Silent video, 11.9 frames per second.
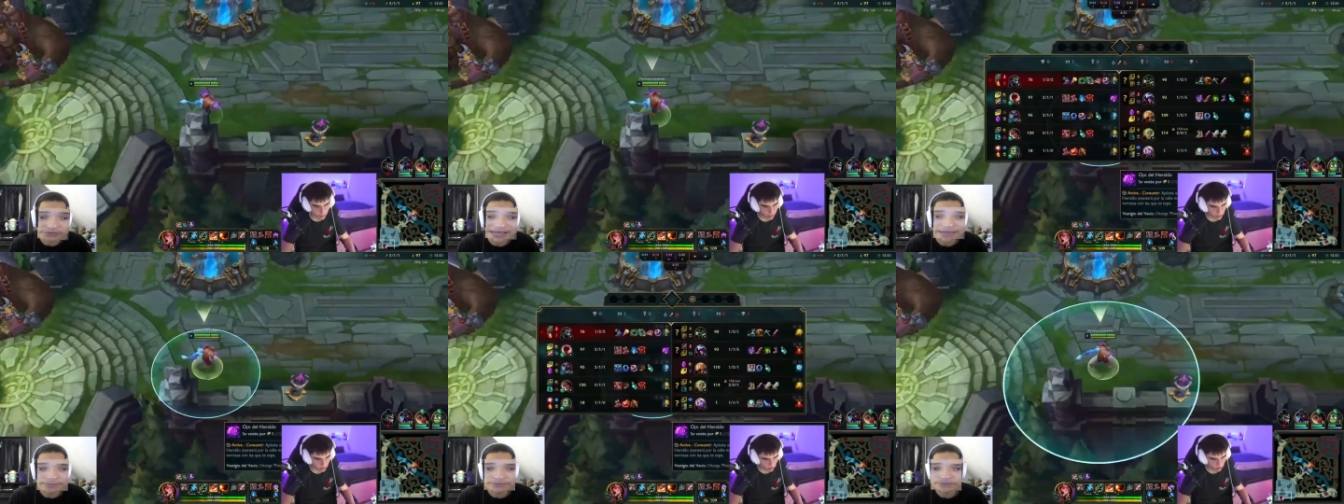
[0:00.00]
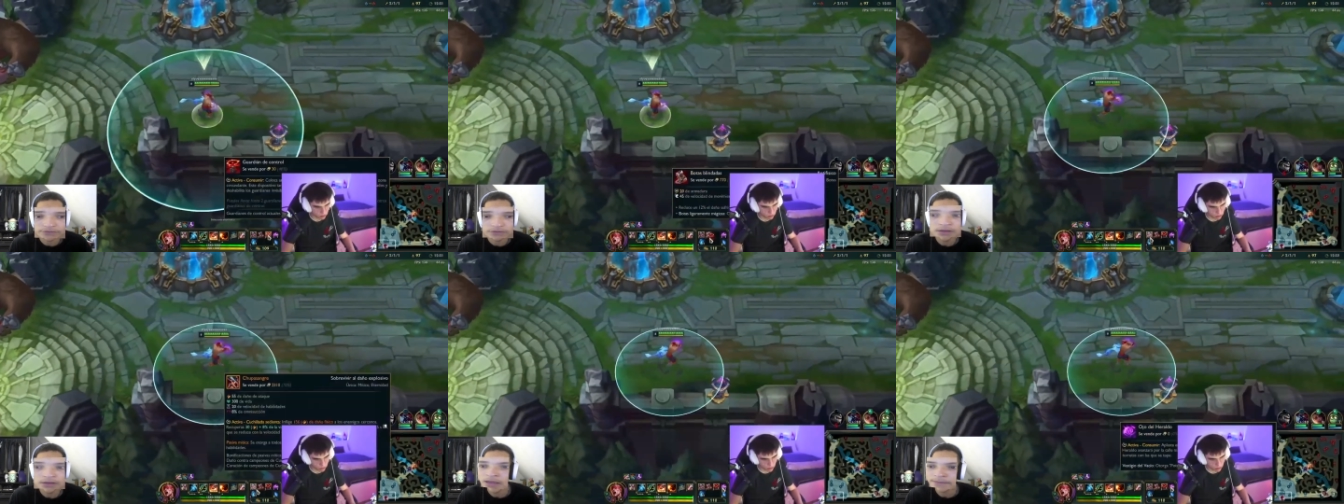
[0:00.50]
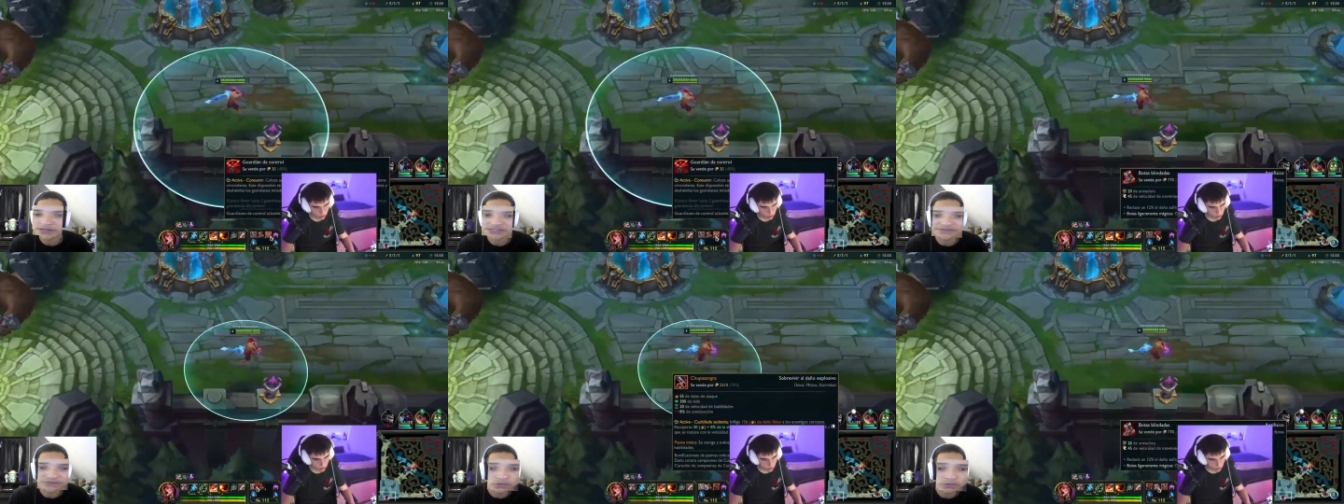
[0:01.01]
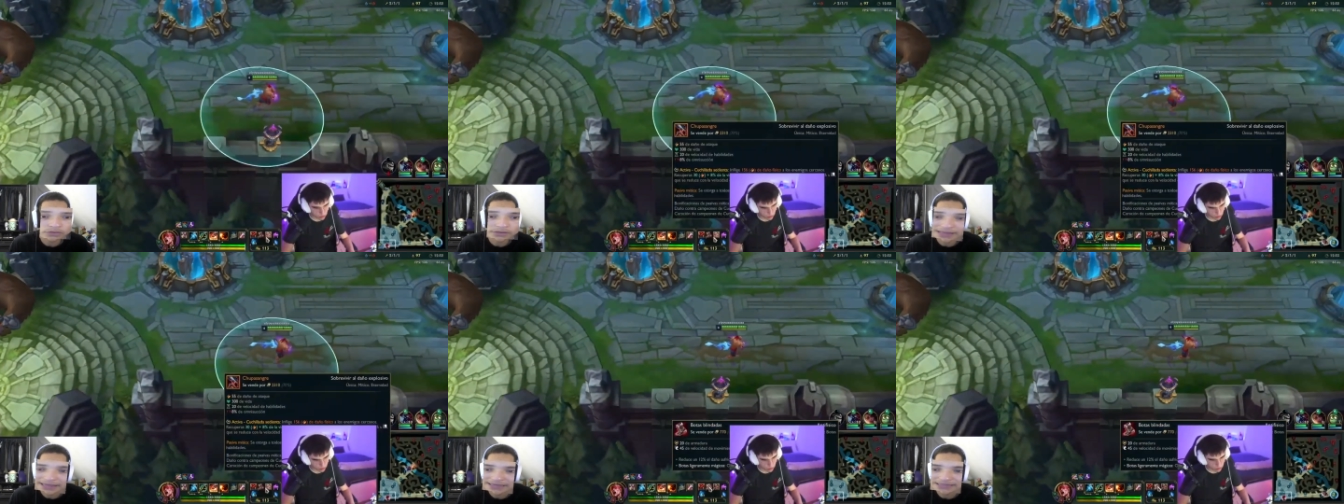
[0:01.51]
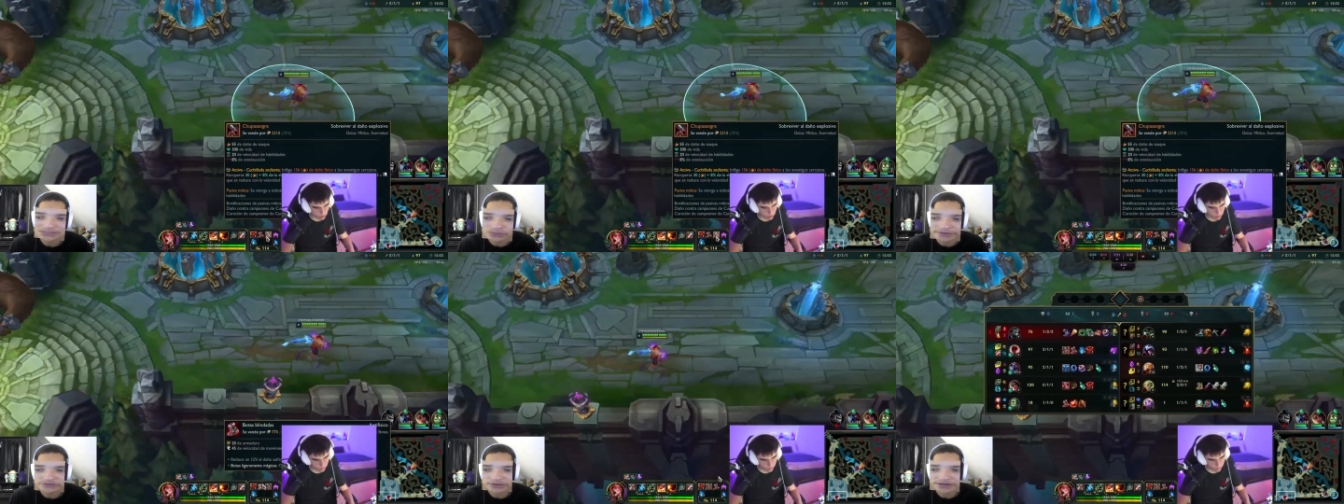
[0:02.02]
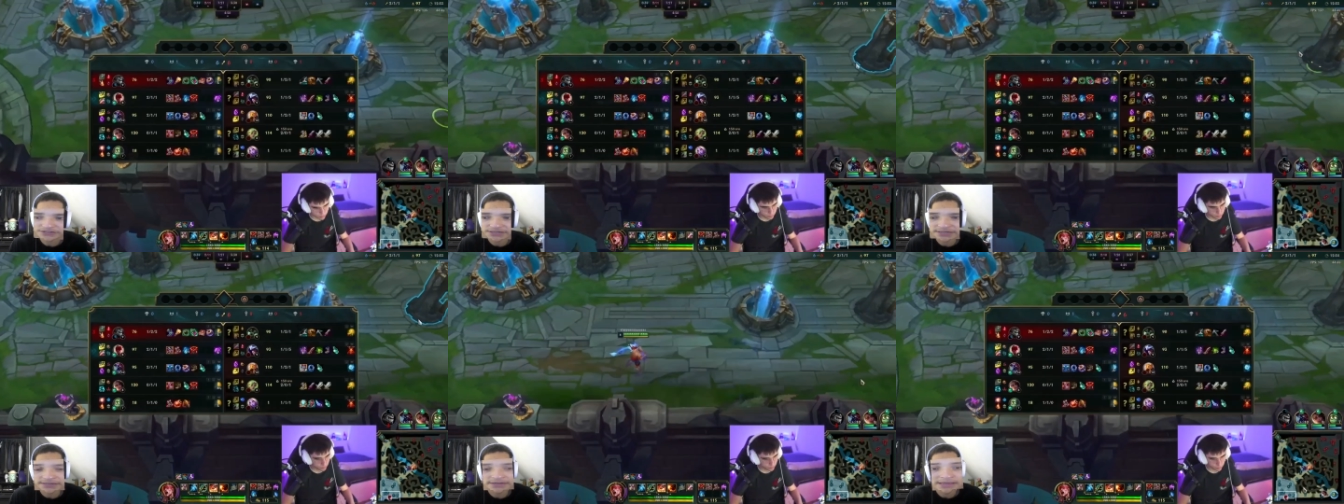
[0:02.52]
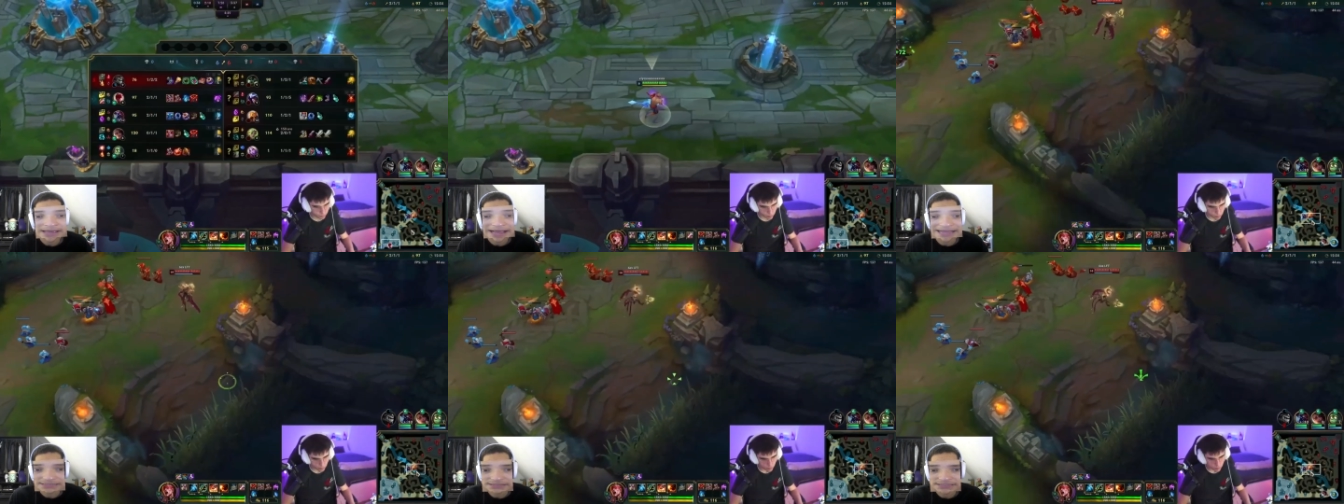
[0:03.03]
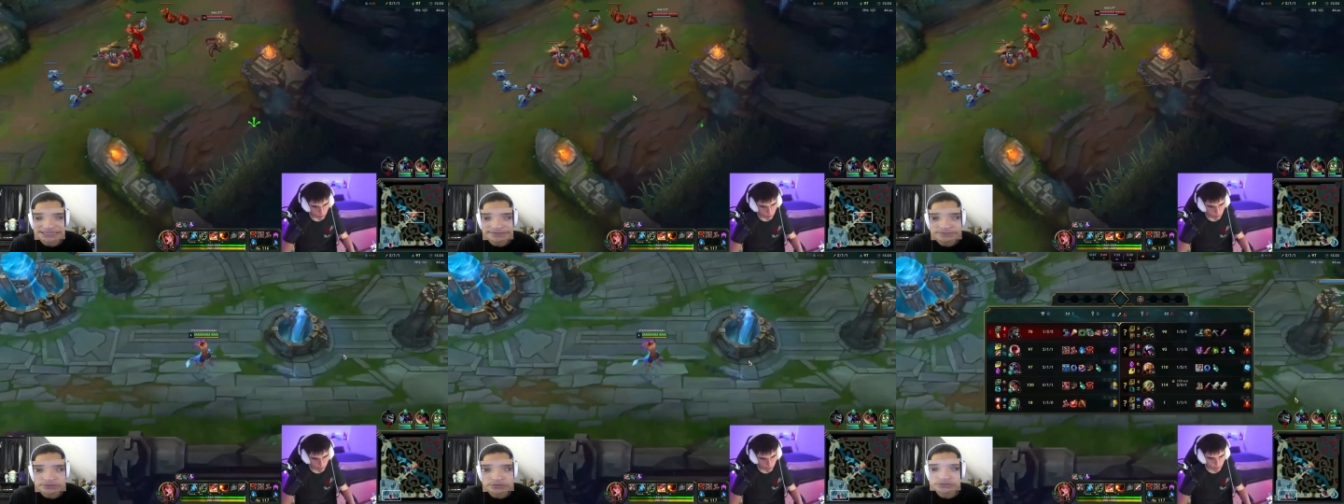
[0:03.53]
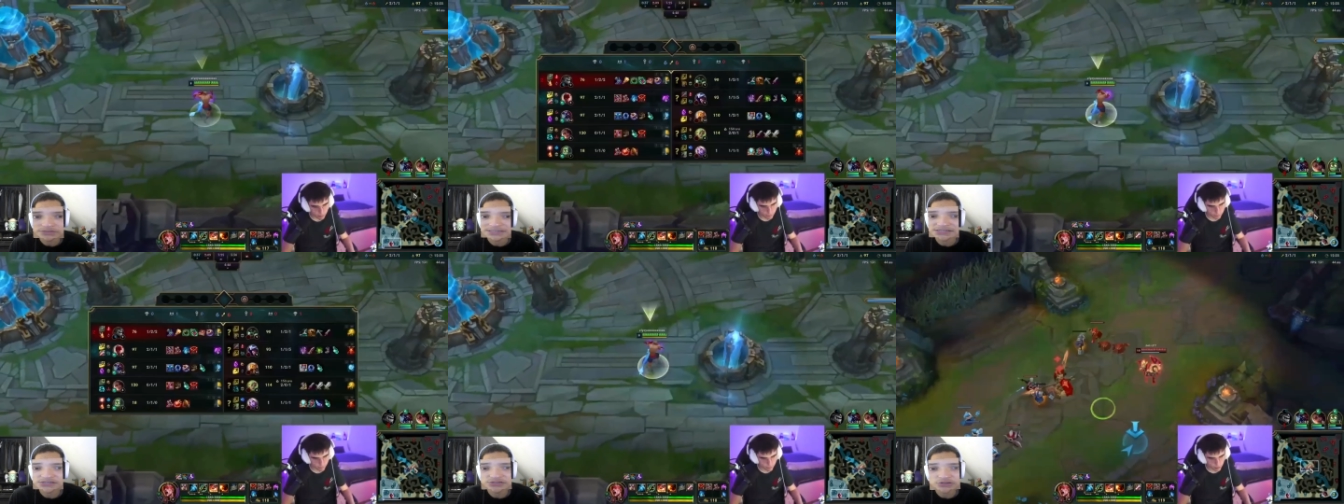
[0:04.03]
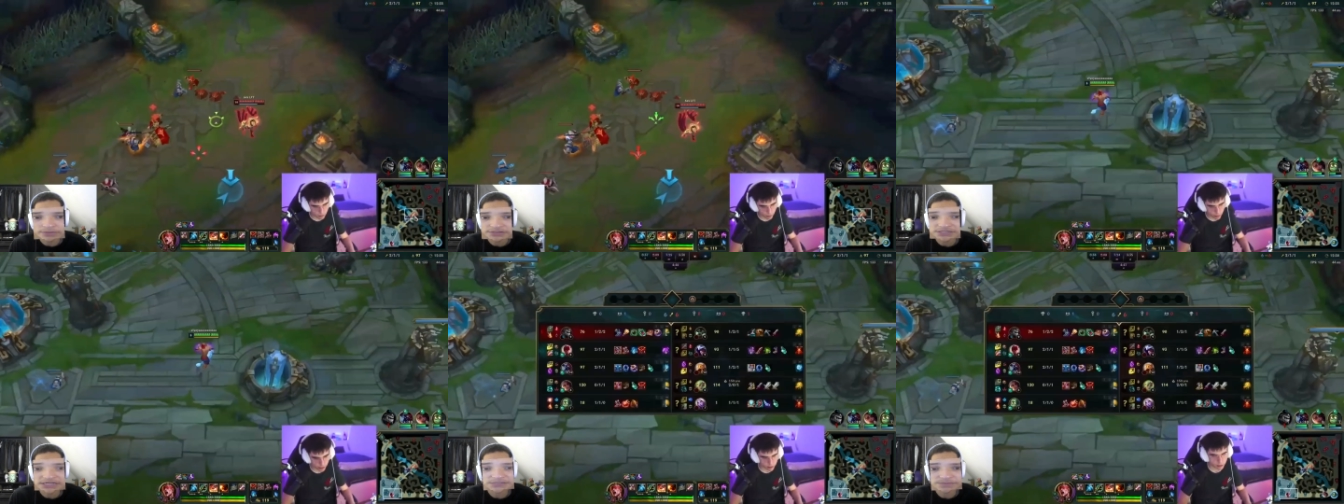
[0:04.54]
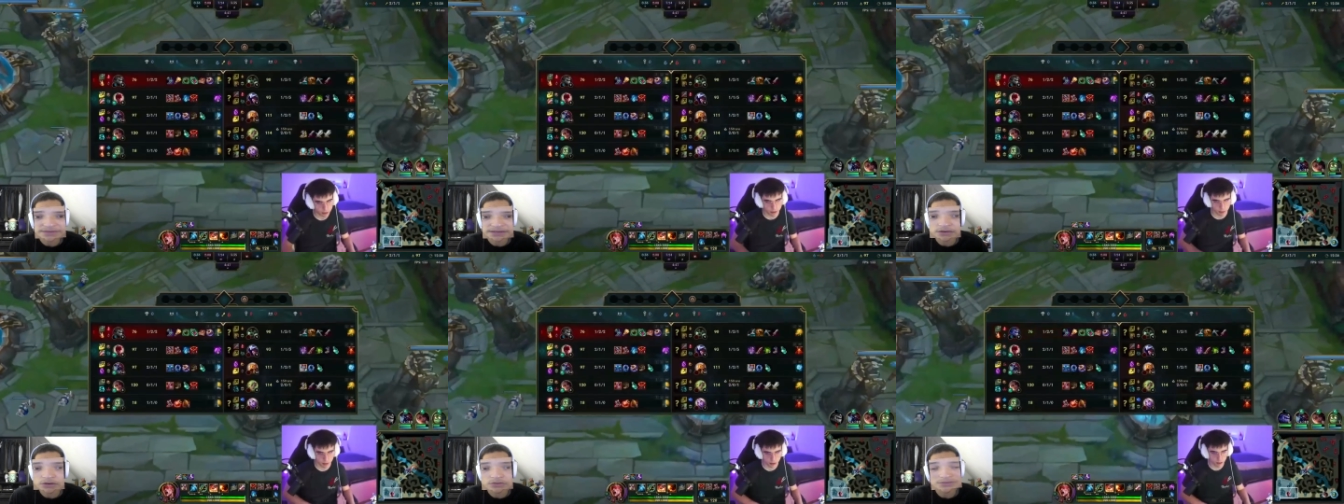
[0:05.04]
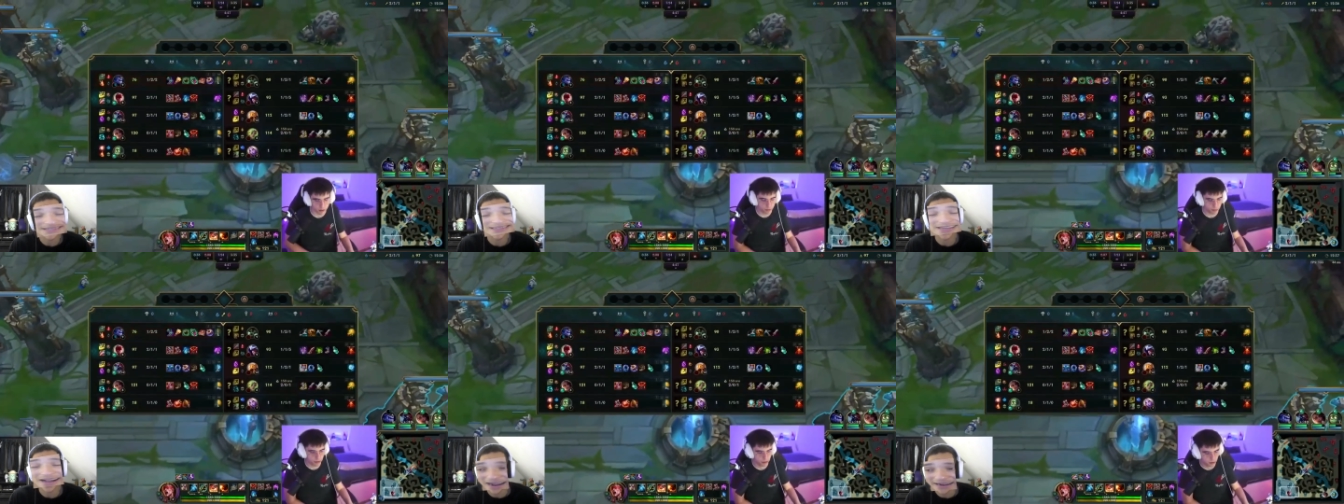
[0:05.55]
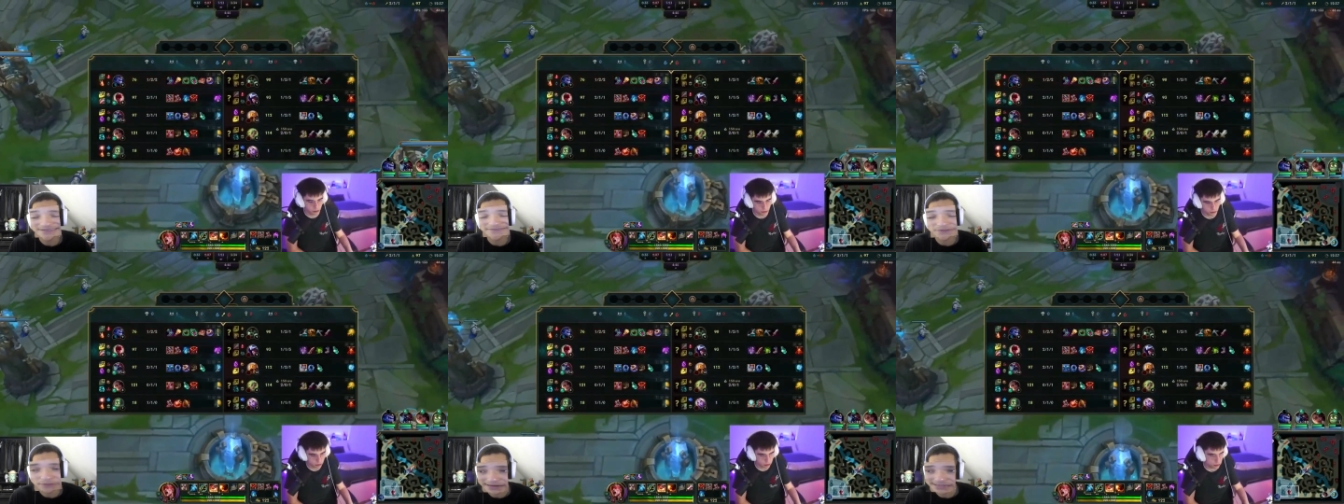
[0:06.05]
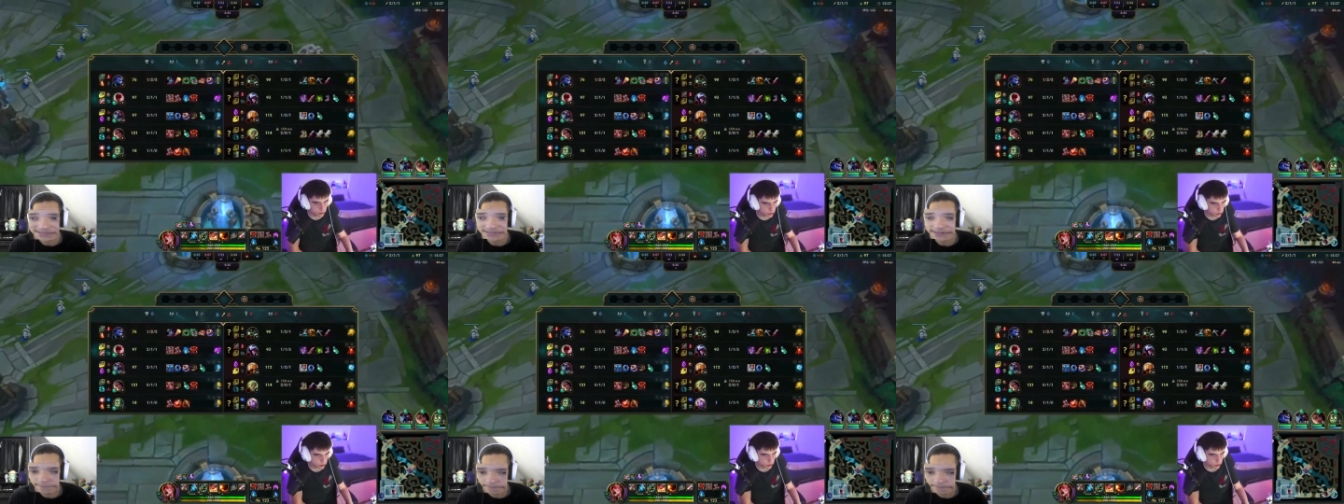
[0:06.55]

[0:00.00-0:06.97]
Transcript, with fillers: a habit for, because if you're letting these waves crash in, as a team, you're losing so much E X P and gold. It's kind of crazy.